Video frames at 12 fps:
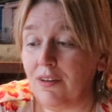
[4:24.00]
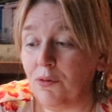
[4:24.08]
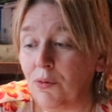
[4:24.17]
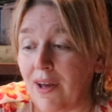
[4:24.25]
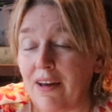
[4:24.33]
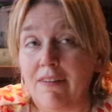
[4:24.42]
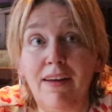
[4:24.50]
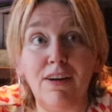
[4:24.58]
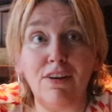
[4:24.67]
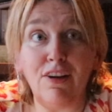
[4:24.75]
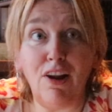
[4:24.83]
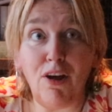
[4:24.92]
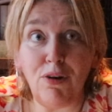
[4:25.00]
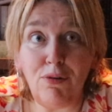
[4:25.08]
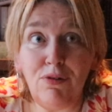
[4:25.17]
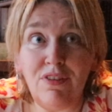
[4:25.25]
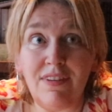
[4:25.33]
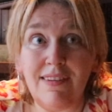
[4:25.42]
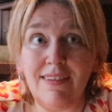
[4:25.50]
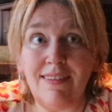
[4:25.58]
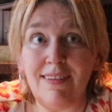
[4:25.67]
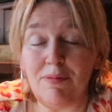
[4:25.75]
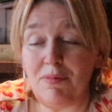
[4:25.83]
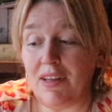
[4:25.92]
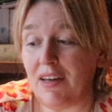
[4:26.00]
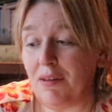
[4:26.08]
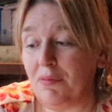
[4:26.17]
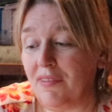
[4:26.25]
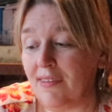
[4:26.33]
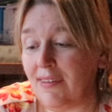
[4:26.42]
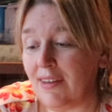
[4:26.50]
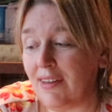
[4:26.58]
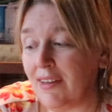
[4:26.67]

wearing clothes, sometimes